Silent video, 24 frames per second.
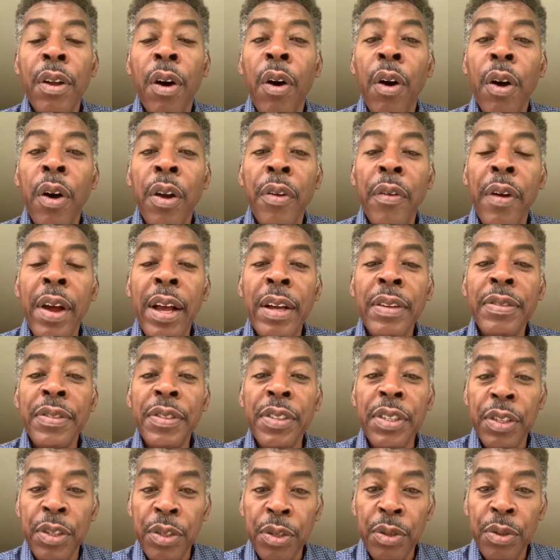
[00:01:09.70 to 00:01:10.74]
just visit
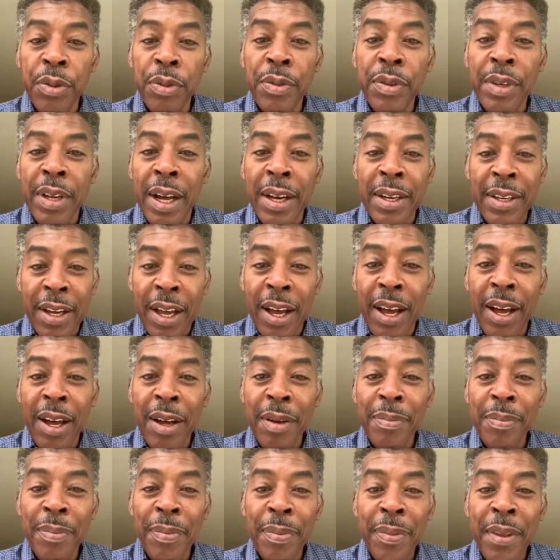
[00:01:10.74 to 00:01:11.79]

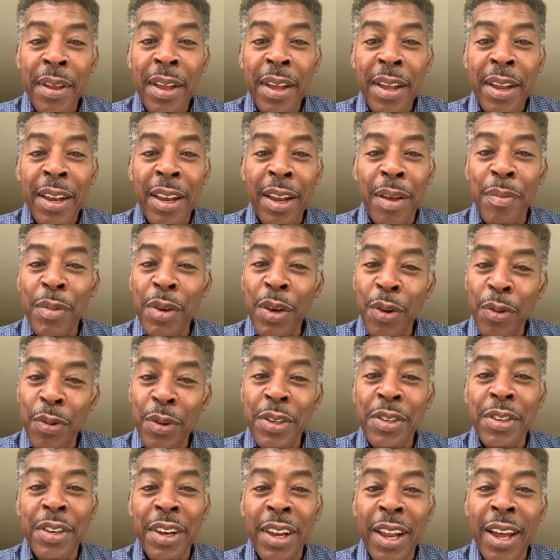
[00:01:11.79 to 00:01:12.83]
autographstoyou.com.
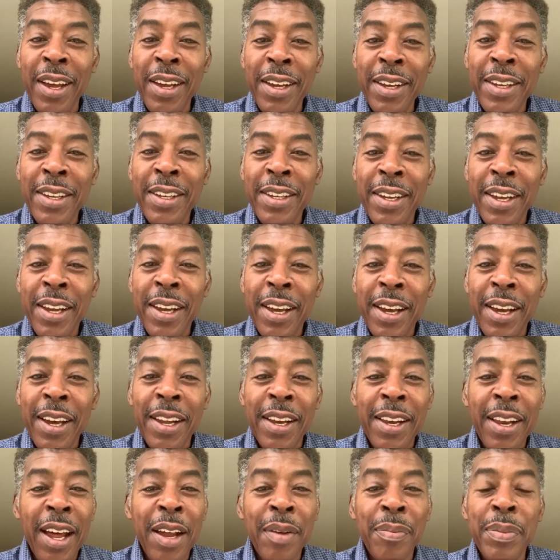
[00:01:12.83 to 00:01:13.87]
Let me know what you
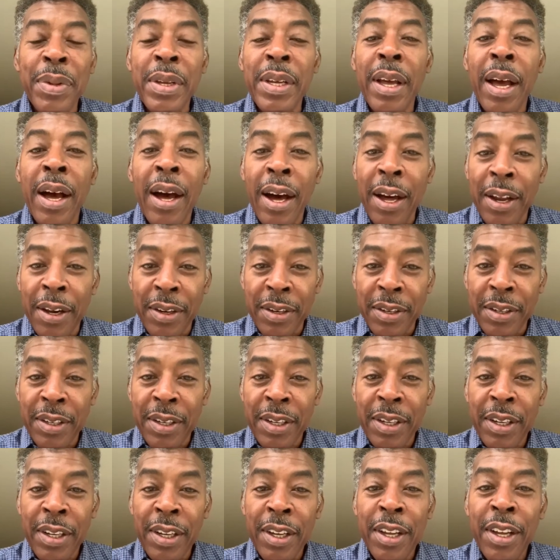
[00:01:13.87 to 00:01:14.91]
like, and
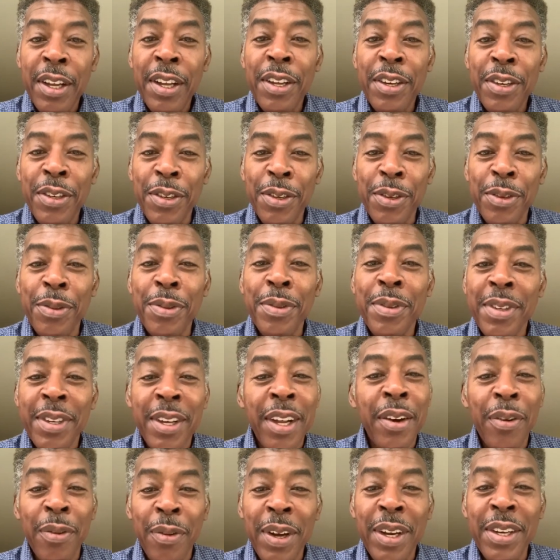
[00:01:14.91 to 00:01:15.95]
I'd be honored
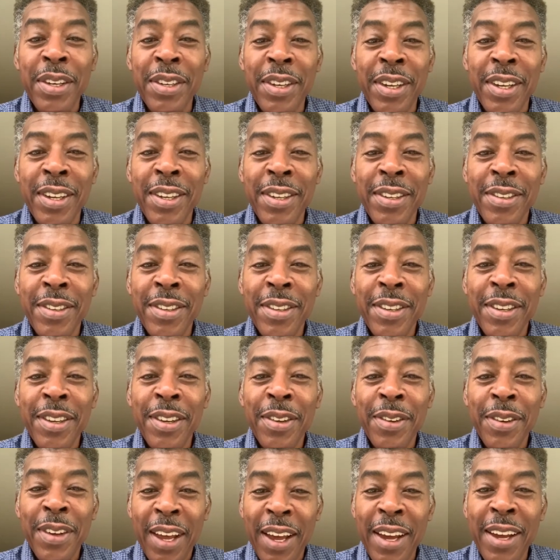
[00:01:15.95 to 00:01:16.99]
to get it
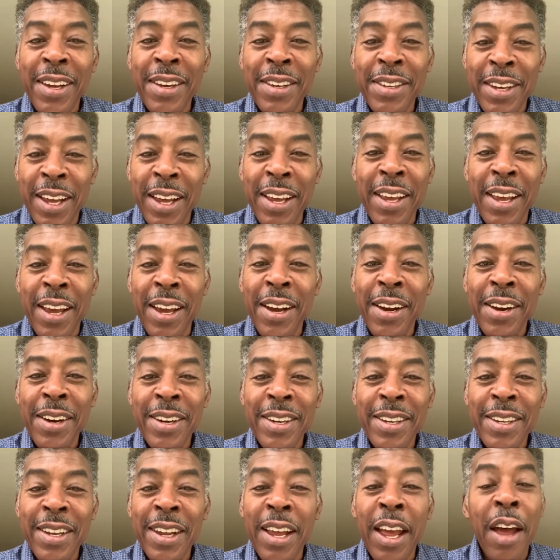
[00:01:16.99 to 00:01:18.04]
right to you.
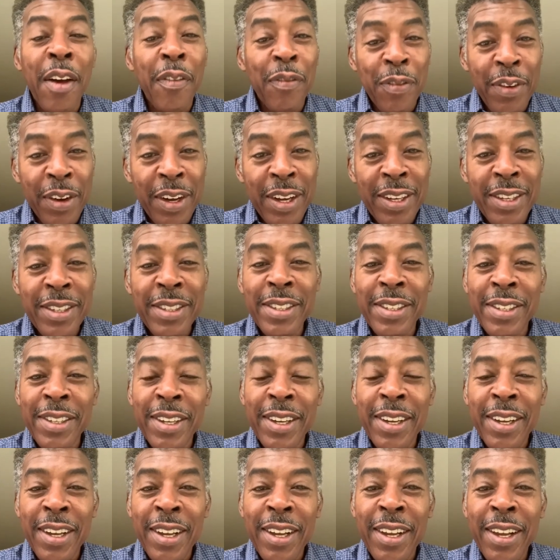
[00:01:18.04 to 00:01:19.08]
Okay, take care,
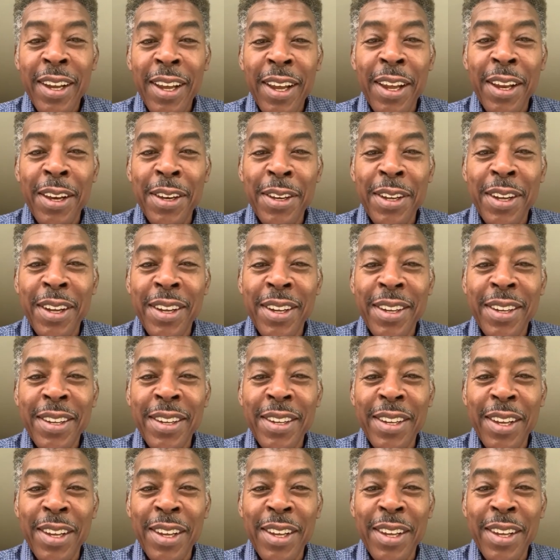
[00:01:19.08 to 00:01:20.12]
have fun,
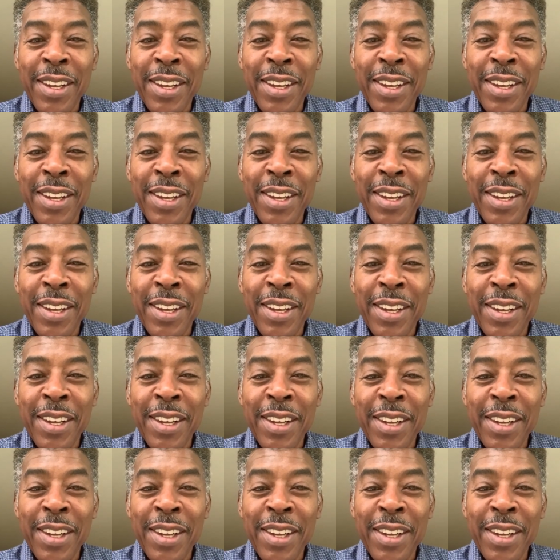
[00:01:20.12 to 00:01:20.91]
and uh, keep